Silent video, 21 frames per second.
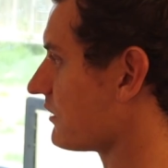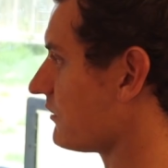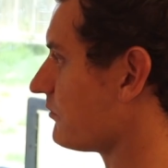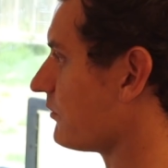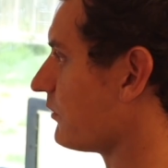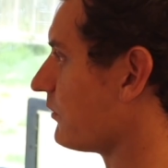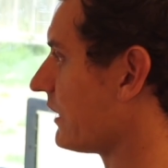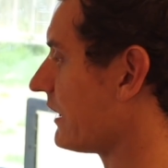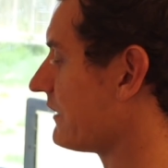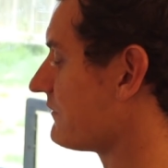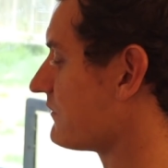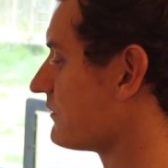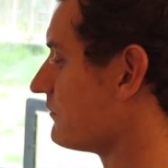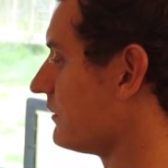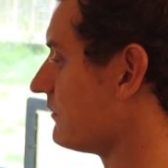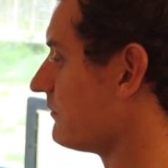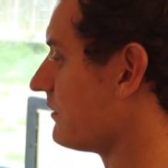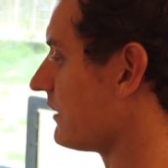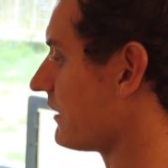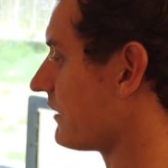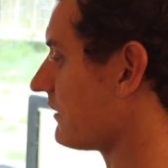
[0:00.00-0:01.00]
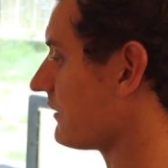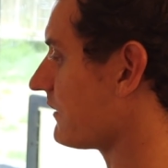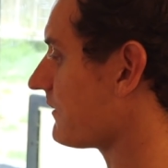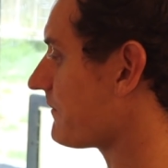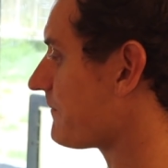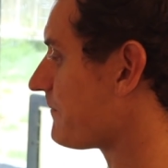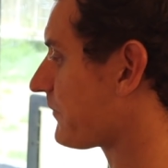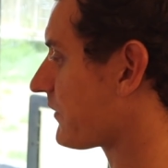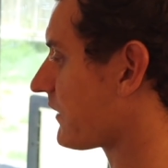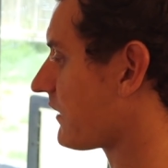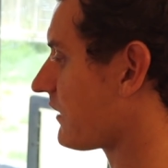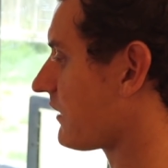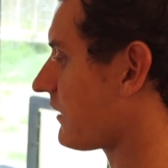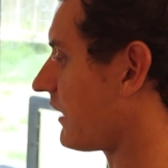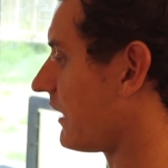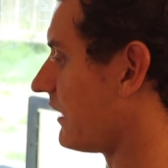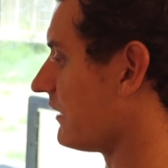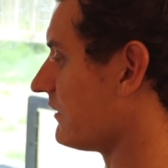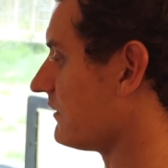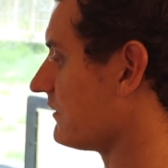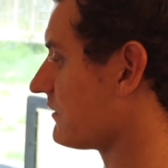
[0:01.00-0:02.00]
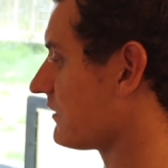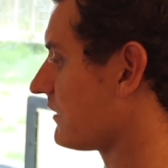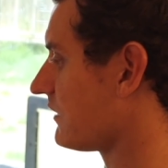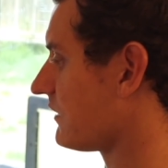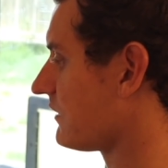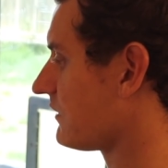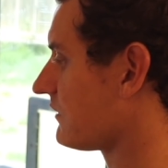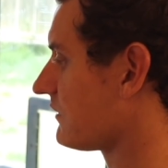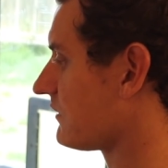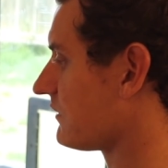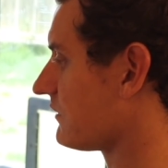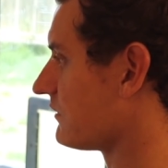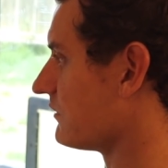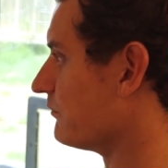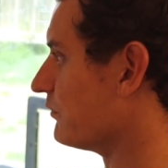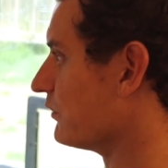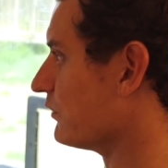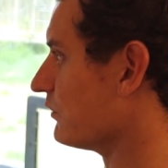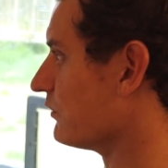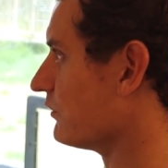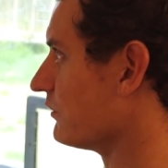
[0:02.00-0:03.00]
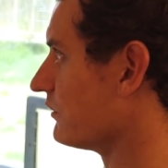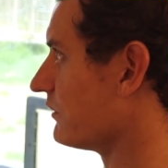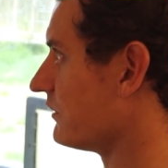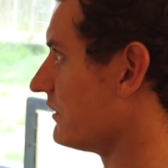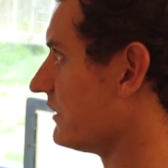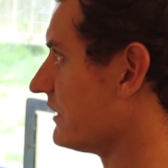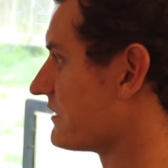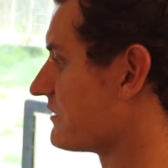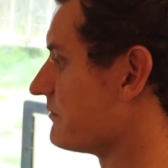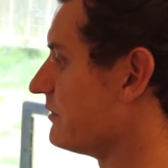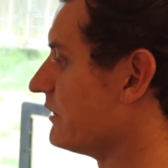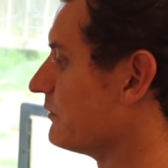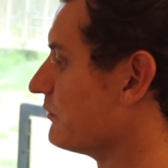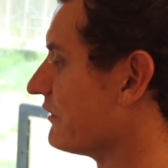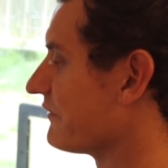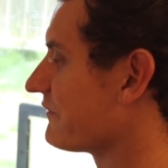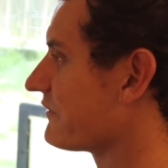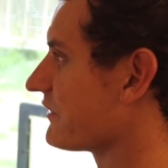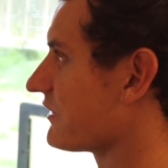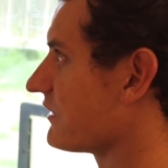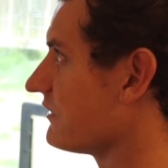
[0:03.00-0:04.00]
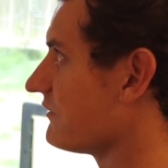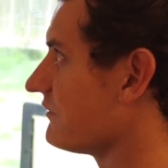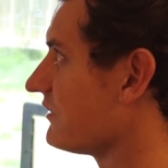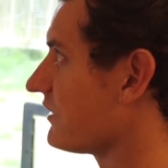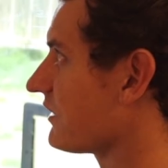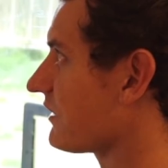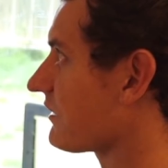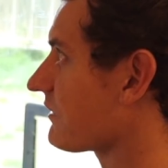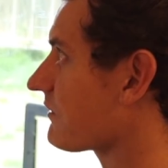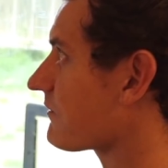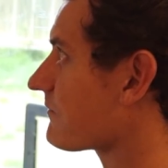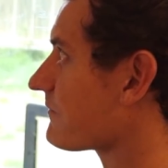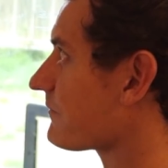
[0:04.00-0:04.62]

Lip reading: top of waves a bit better, and the board is a bit more forgiving